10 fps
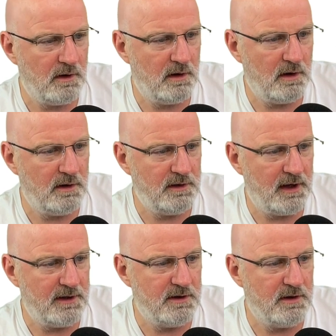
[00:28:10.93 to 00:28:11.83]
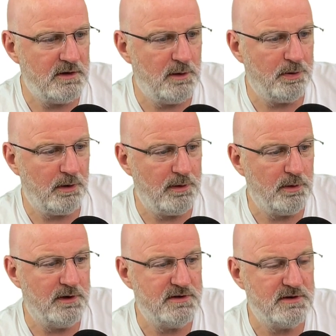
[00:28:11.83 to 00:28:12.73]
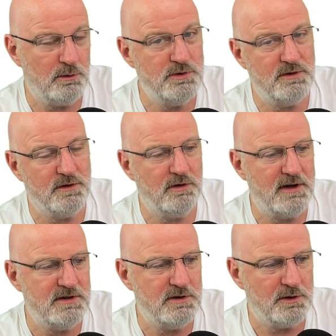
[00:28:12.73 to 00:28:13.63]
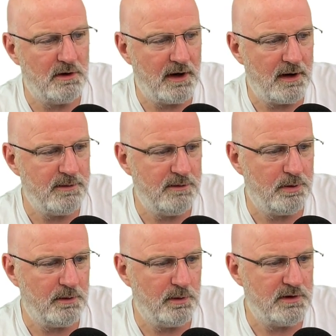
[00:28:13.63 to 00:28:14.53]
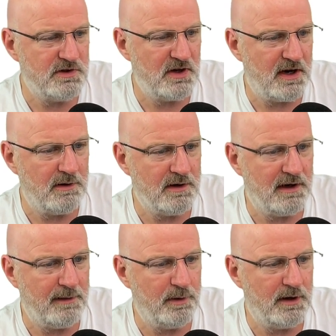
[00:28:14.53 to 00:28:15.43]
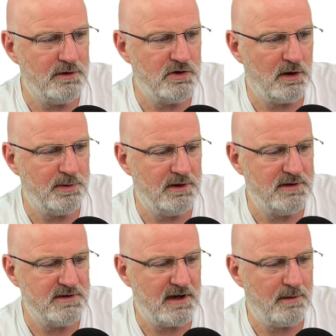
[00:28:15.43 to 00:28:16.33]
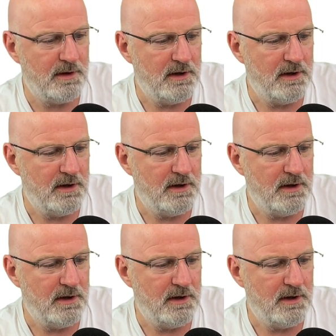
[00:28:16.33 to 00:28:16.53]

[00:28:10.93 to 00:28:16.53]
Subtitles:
And then you probably want to start, once you've created all your app, you probably want to share and collaborate on the shopping list app.